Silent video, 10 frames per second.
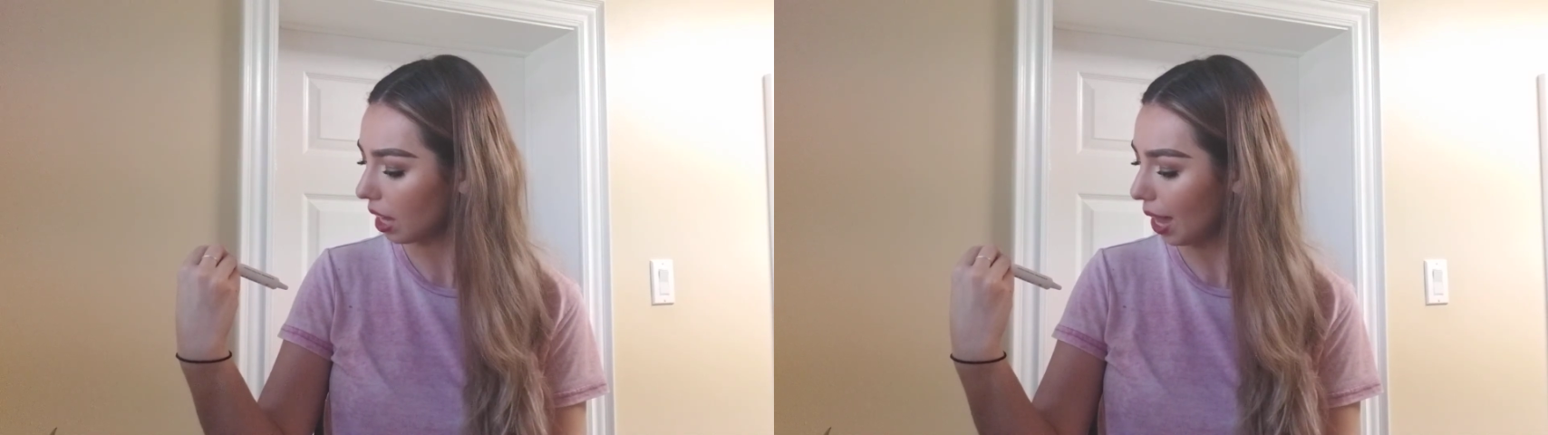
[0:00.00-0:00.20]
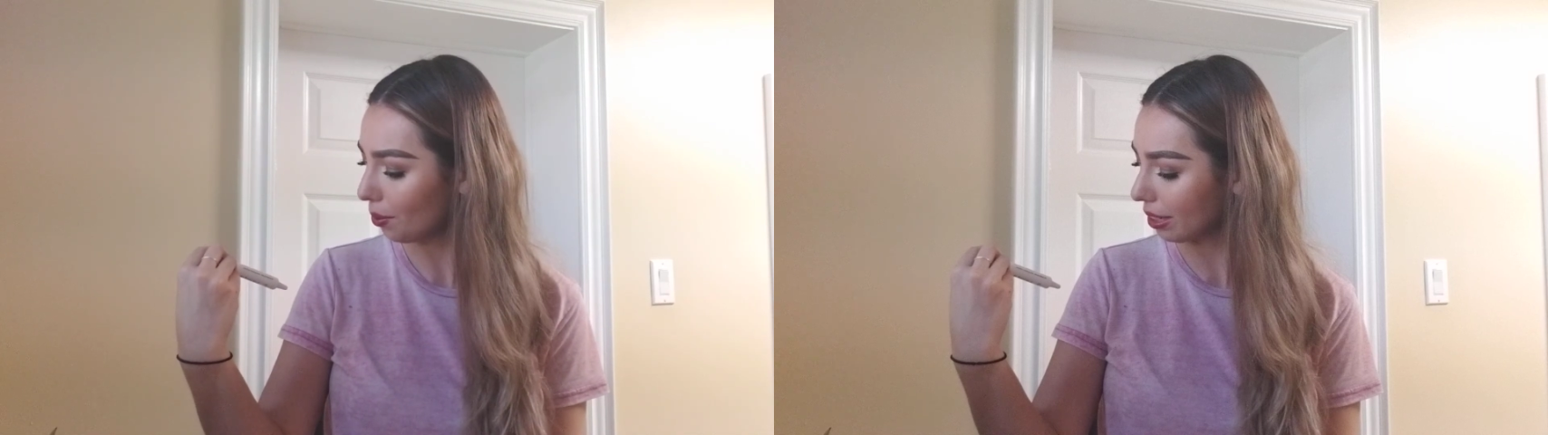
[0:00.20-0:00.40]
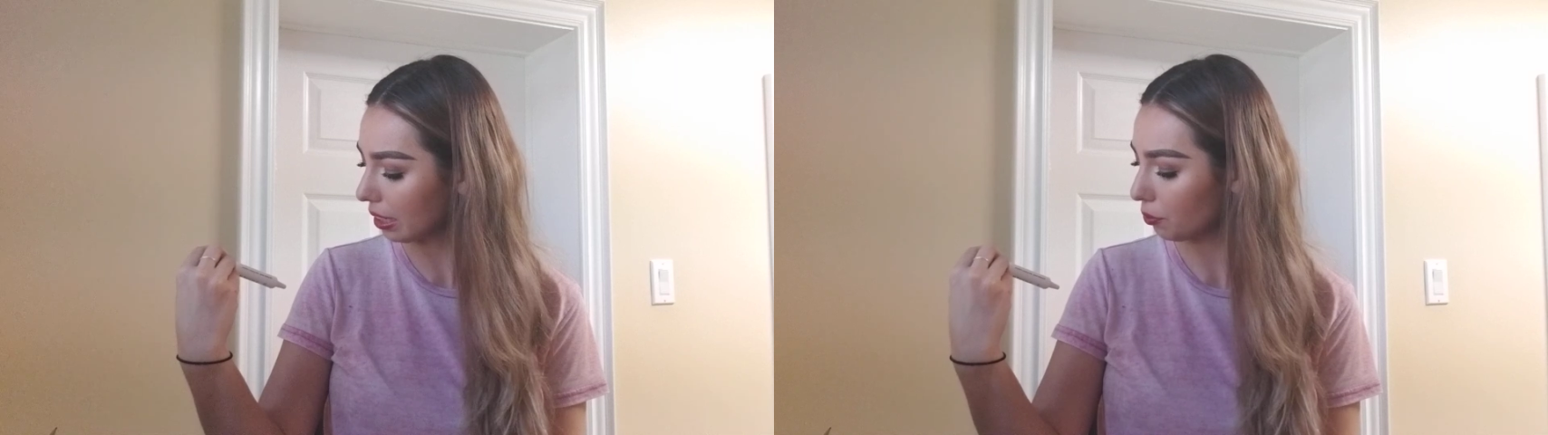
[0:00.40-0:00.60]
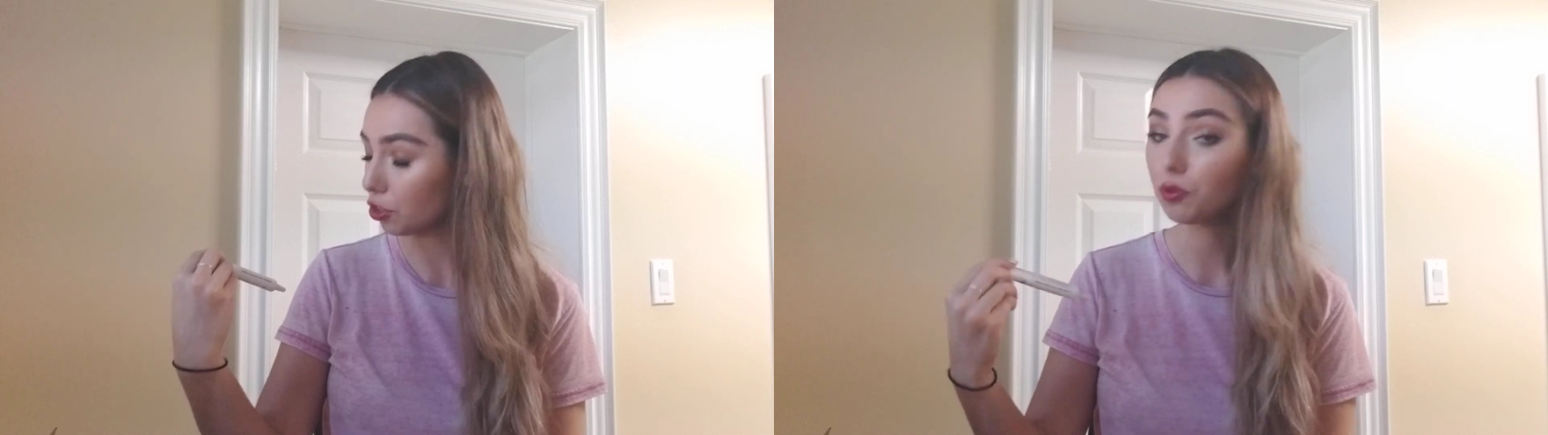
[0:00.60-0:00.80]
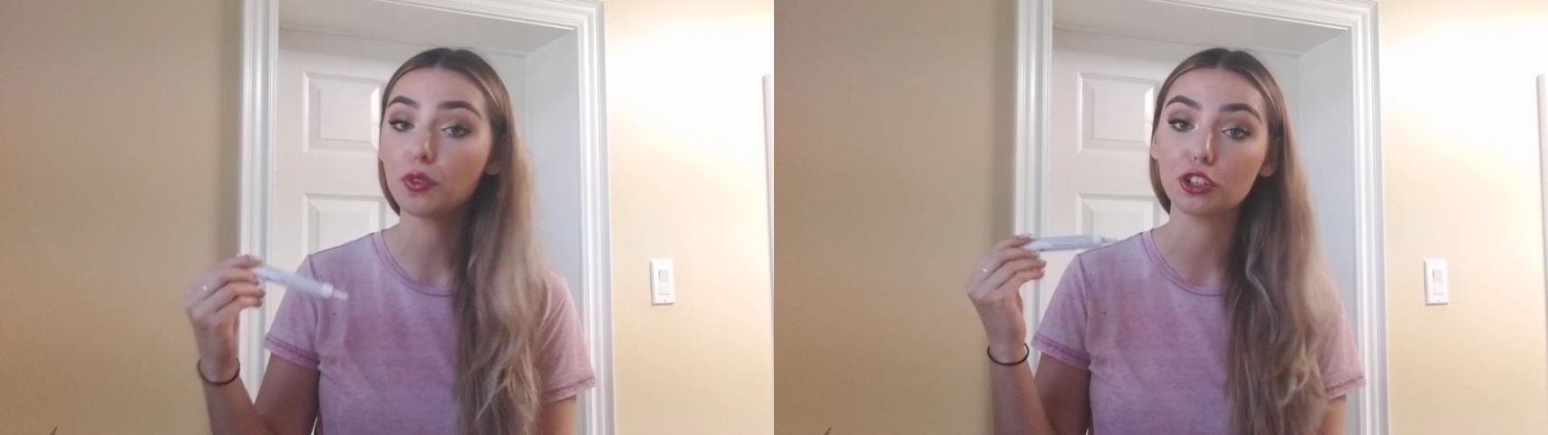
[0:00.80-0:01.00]
I don't think it
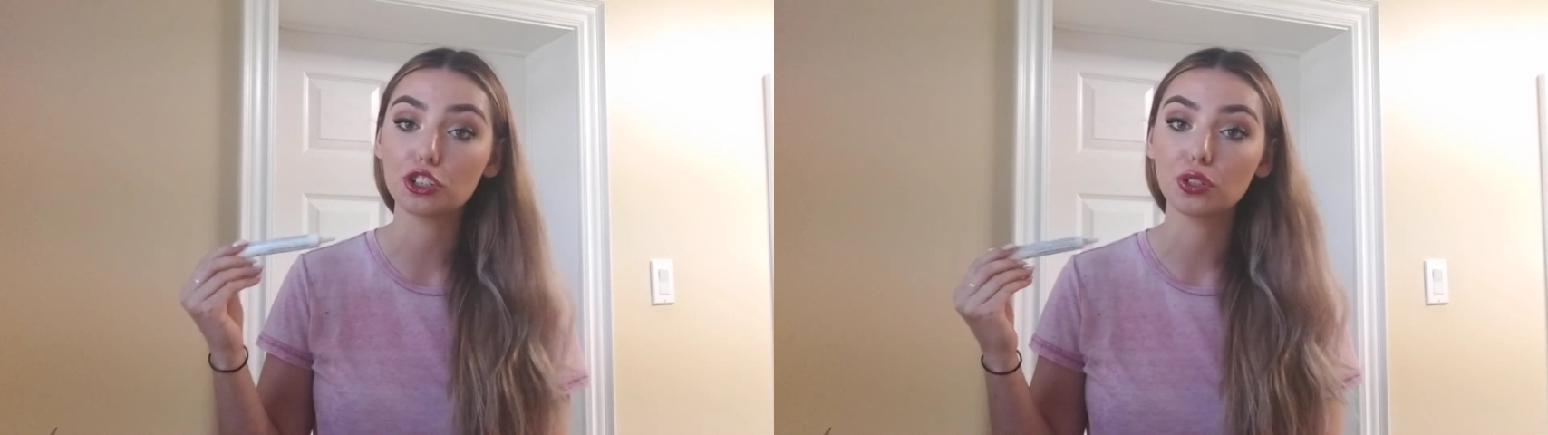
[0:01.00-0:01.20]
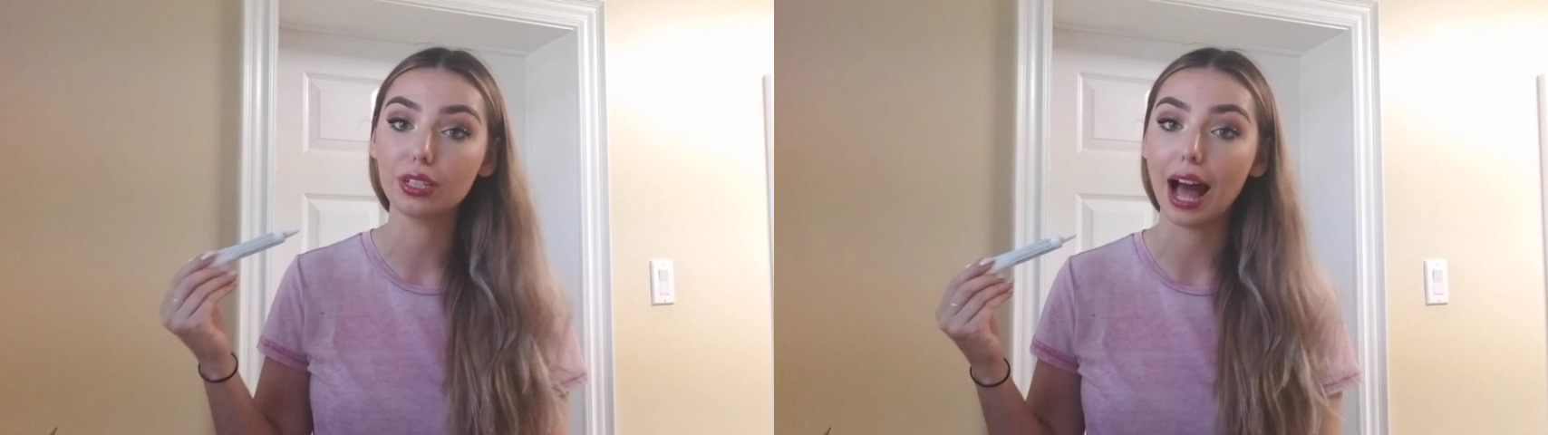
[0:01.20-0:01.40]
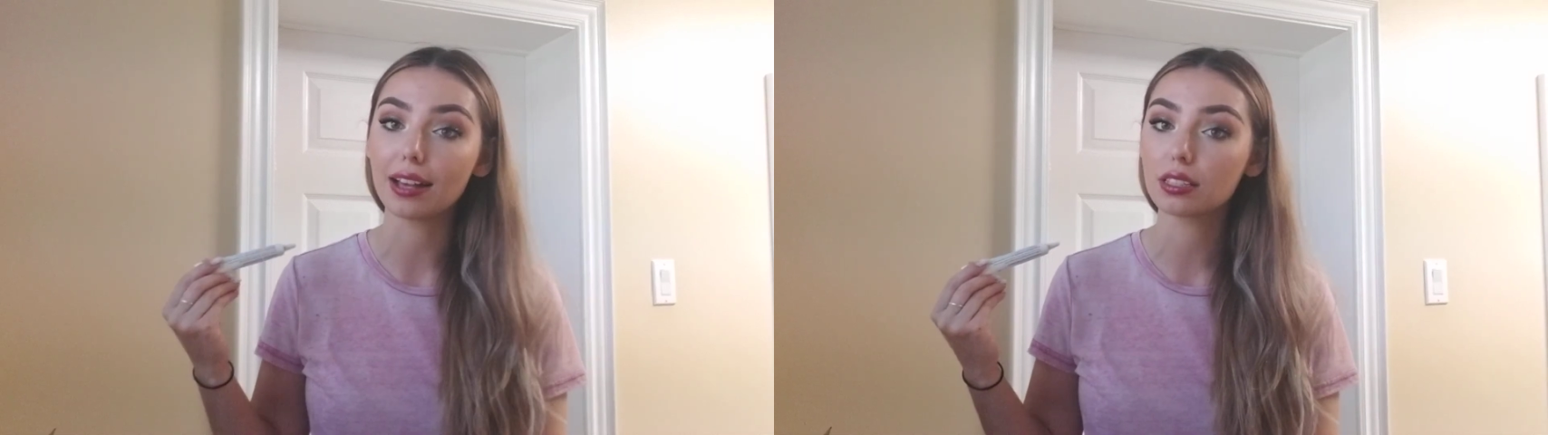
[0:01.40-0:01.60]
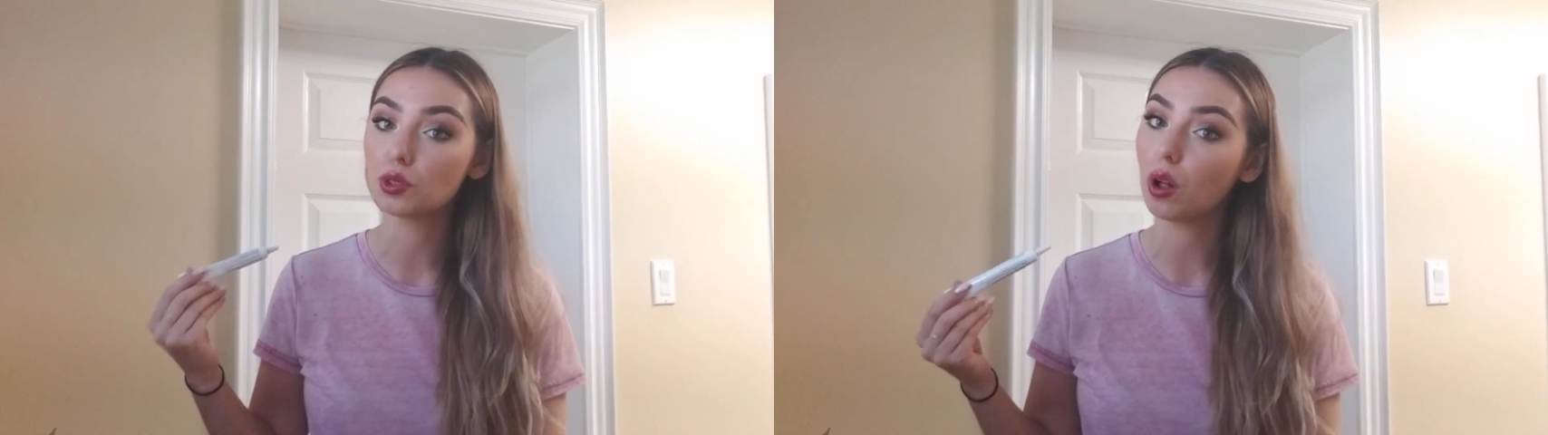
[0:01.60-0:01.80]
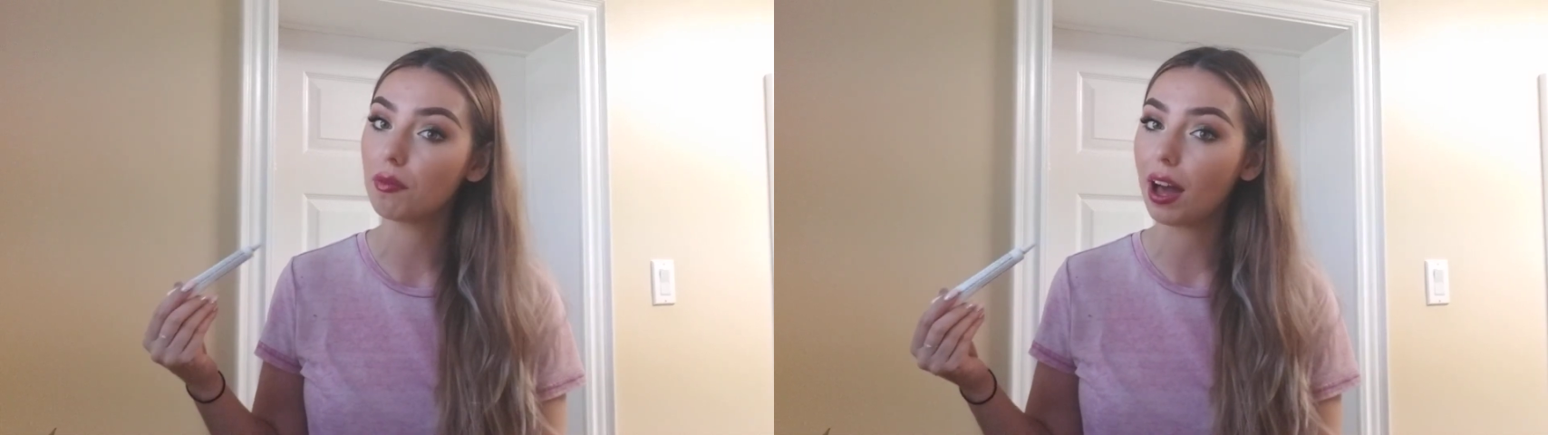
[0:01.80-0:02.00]
for sure lasts the
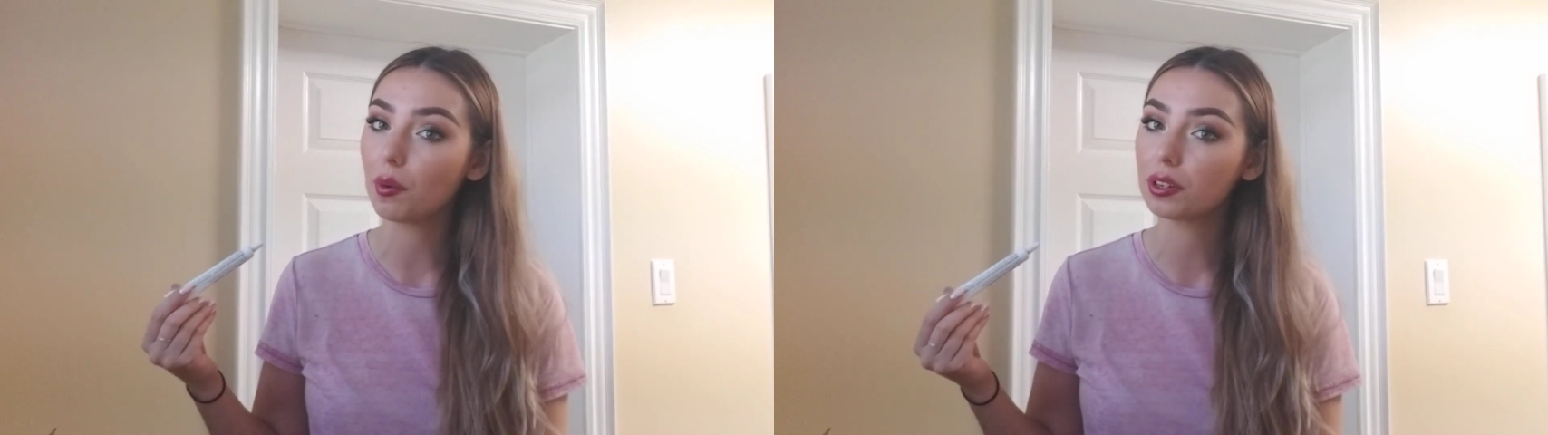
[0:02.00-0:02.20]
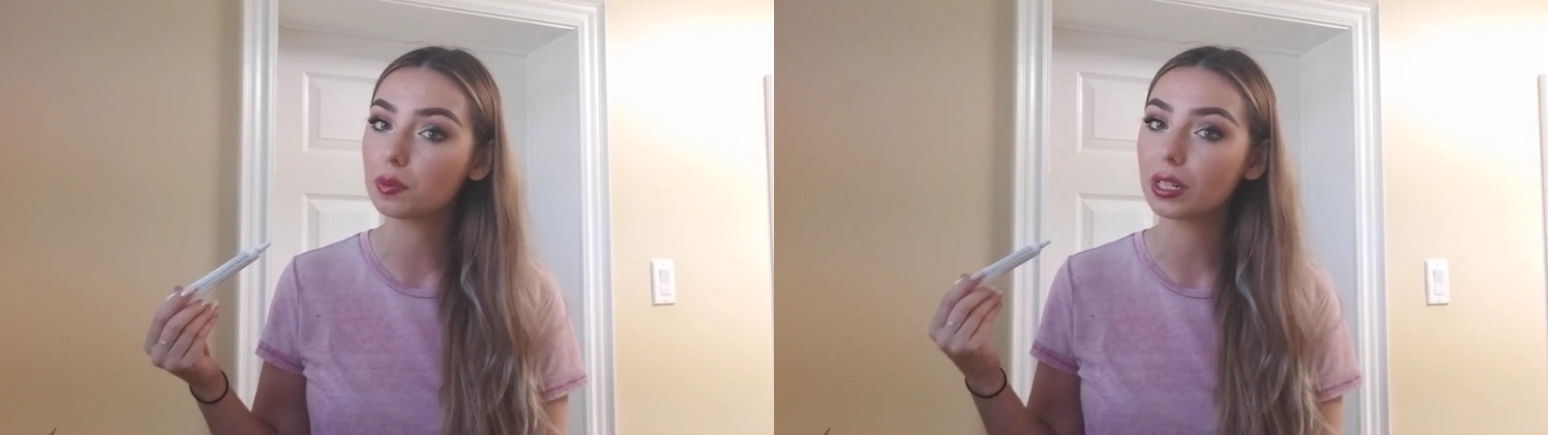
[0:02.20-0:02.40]
12 hours,